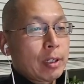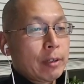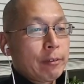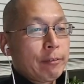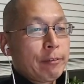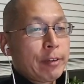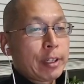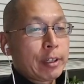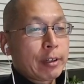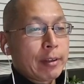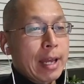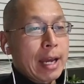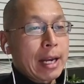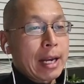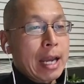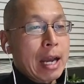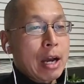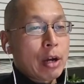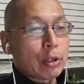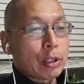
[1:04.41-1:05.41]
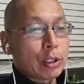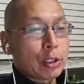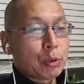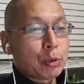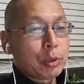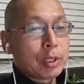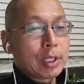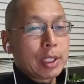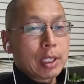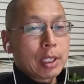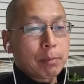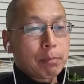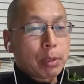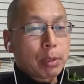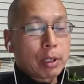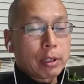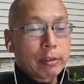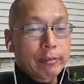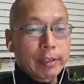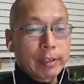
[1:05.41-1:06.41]
figure that out, you would need a
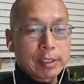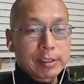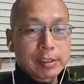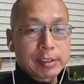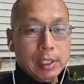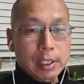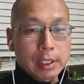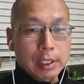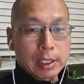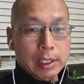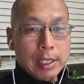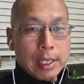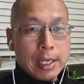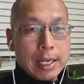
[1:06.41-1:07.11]
perfect study.